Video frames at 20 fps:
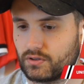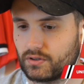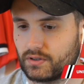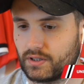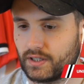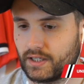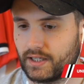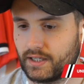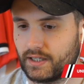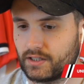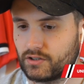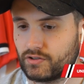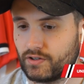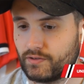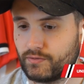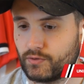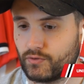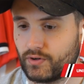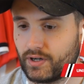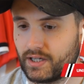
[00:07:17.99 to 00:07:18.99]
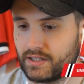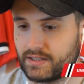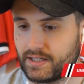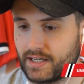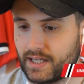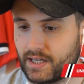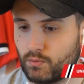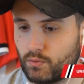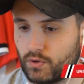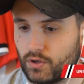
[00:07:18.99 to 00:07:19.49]
Uh, Stretford Reds,
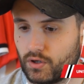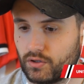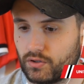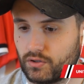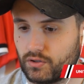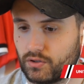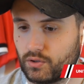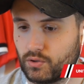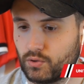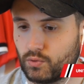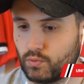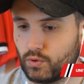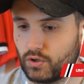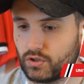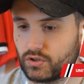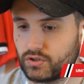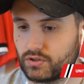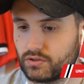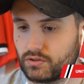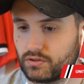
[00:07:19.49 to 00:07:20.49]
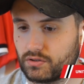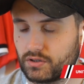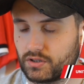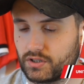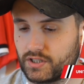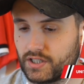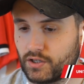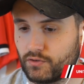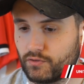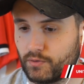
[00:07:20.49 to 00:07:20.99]
anyone who watched
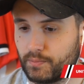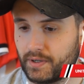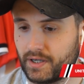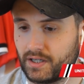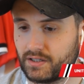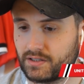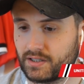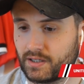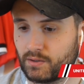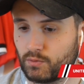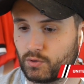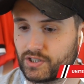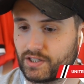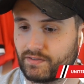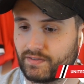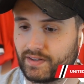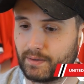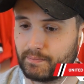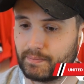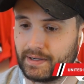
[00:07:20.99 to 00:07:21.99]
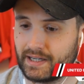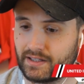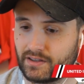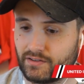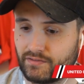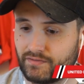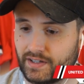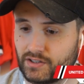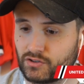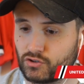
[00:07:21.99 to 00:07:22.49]
Coutinho for Barca, he wasn't even that bad. The
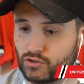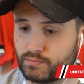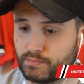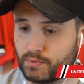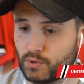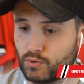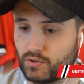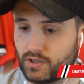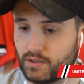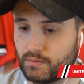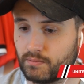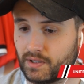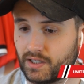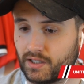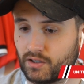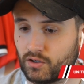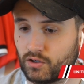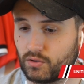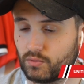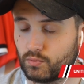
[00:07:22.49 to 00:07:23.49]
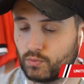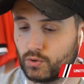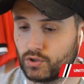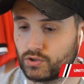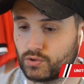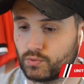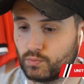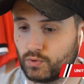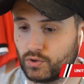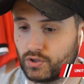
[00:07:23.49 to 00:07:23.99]
fans just booed him and it got
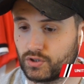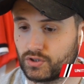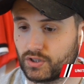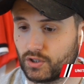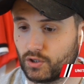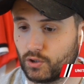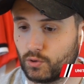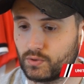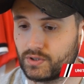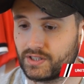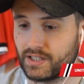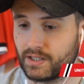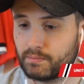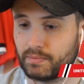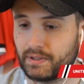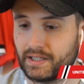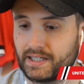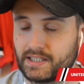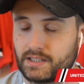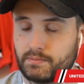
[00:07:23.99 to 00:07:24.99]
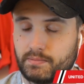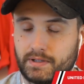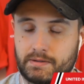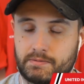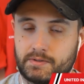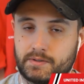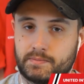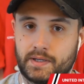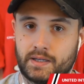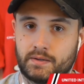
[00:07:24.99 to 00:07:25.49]
worse and worse. They always need players to blame
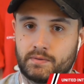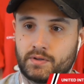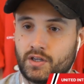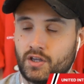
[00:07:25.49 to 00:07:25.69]
Spain.